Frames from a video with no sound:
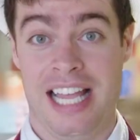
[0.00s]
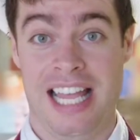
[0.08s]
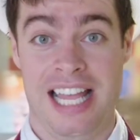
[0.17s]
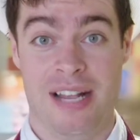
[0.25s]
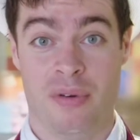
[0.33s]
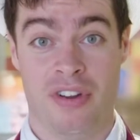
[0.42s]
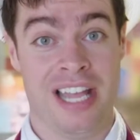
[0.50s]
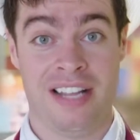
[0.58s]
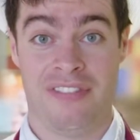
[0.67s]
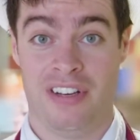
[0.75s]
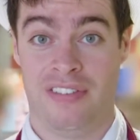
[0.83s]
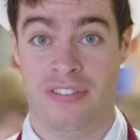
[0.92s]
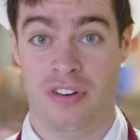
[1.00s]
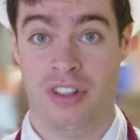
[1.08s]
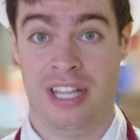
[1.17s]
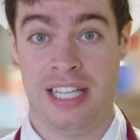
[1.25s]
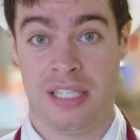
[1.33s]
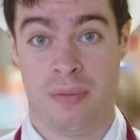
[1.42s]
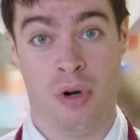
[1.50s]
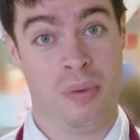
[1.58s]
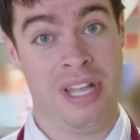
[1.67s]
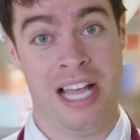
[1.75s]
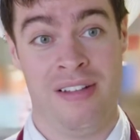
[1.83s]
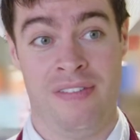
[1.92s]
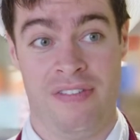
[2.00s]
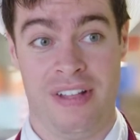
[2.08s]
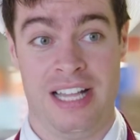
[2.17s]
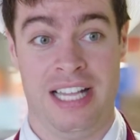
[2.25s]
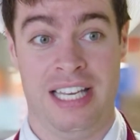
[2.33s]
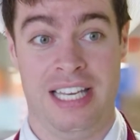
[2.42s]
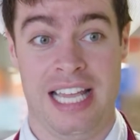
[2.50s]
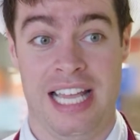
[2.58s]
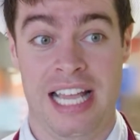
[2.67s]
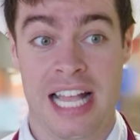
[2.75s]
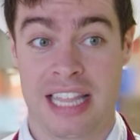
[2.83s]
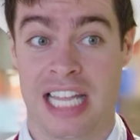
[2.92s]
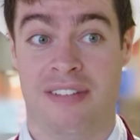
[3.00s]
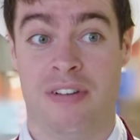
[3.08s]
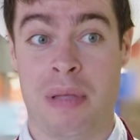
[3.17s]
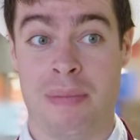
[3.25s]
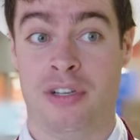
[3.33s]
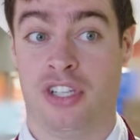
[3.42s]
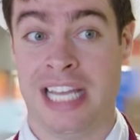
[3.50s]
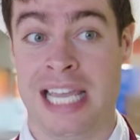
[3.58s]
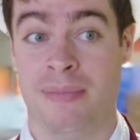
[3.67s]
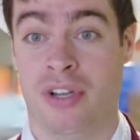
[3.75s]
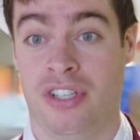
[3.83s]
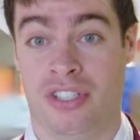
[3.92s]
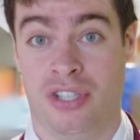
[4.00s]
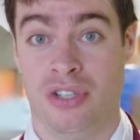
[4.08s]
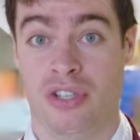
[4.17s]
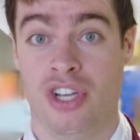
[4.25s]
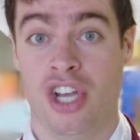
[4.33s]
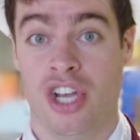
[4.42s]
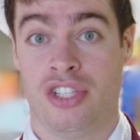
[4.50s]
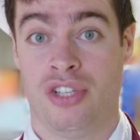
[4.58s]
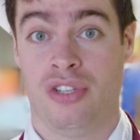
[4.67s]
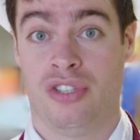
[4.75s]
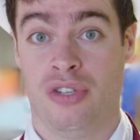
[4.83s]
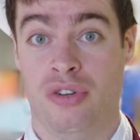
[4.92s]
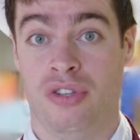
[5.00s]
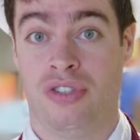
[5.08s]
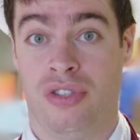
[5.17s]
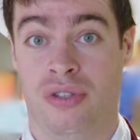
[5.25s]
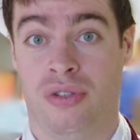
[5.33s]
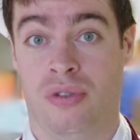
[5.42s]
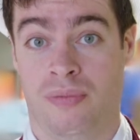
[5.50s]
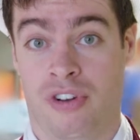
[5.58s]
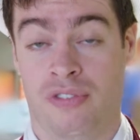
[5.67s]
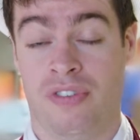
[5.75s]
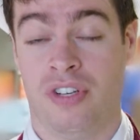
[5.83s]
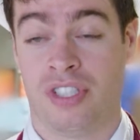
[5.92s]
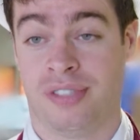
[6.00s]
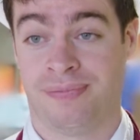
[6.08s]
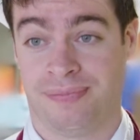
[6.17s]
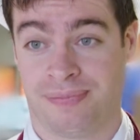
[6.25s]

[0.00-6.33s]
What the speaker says: We're thankful for the support we have, and thankful people took time out to vote for us.